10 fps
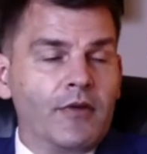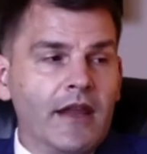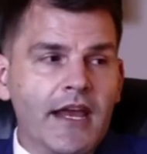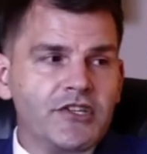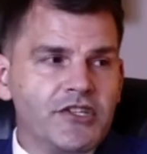
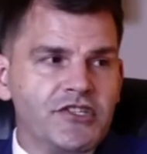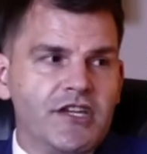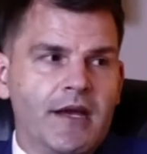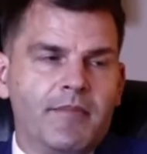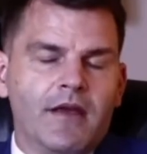
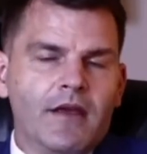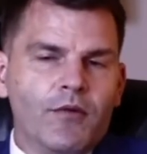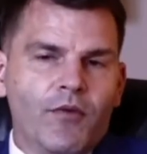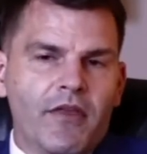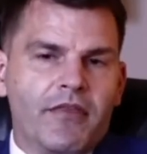relationship
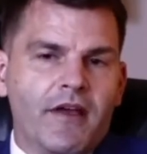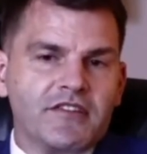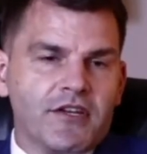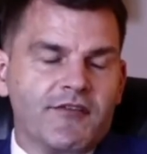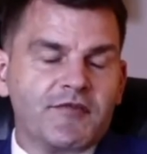with a
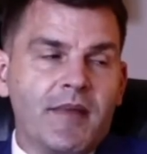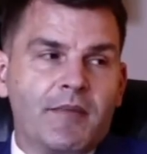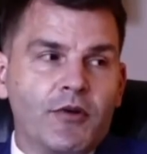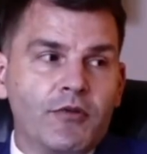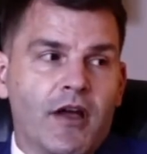service
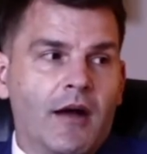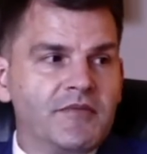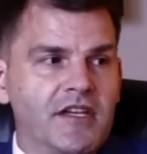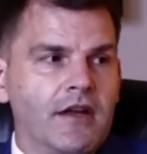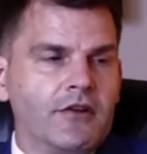member who
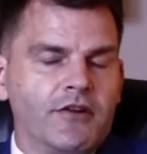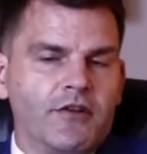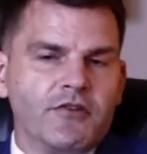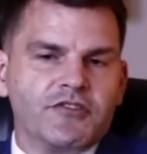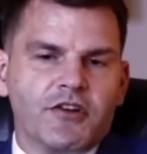comes in under
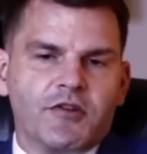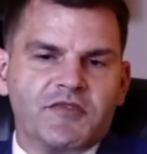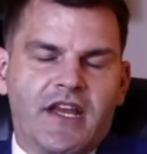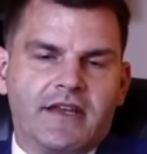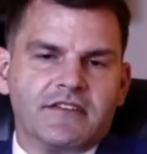those
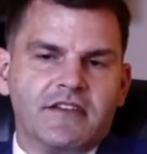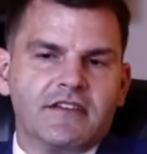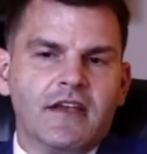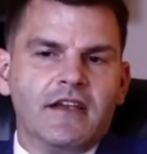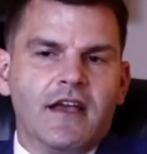
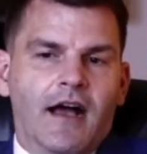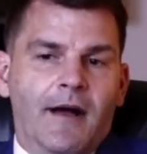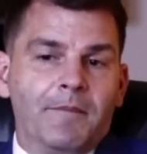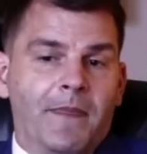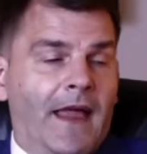circumstances.
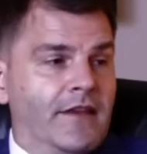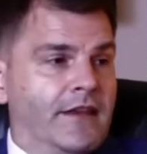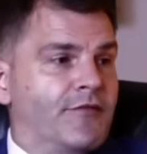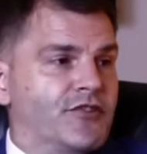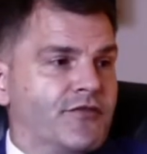Now, the
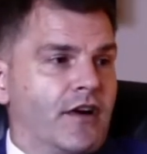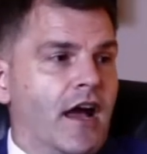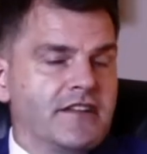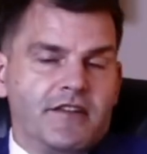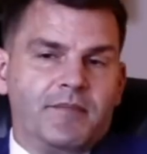difference for
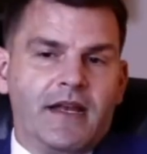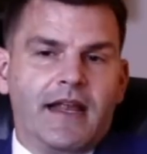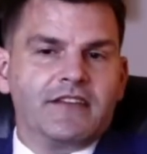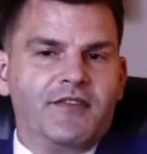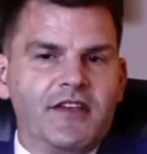us, being
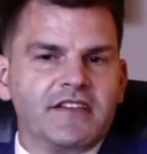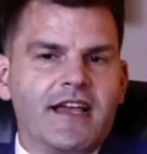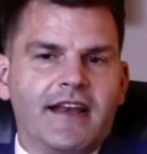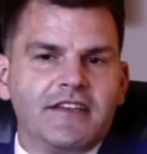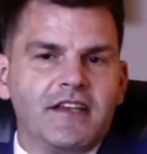on the civilian
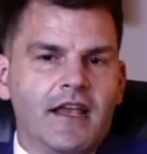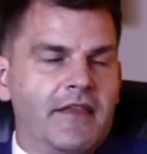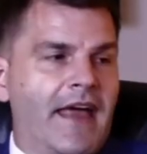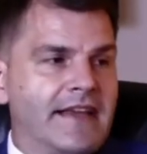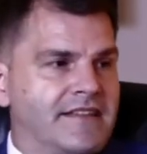side, is
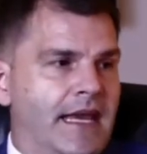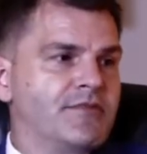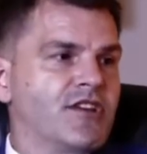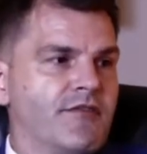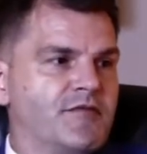that same
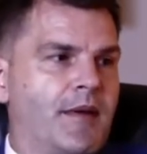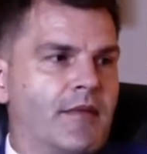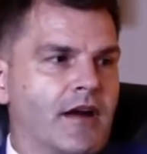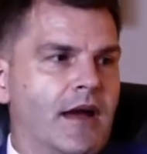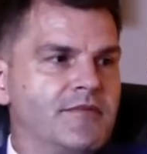service
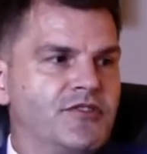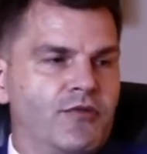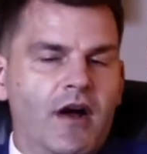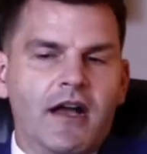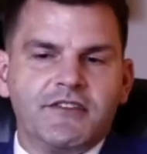member comes
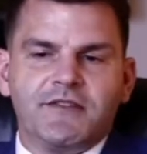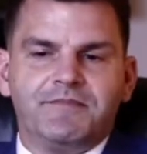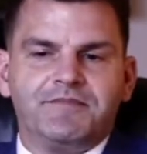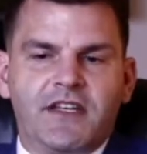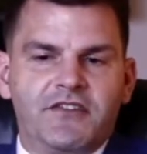to us
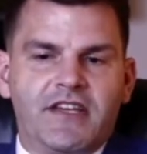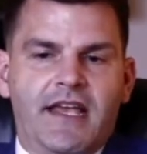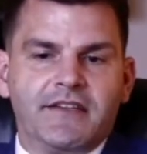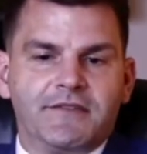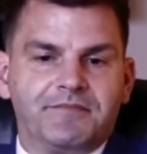and
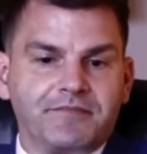says,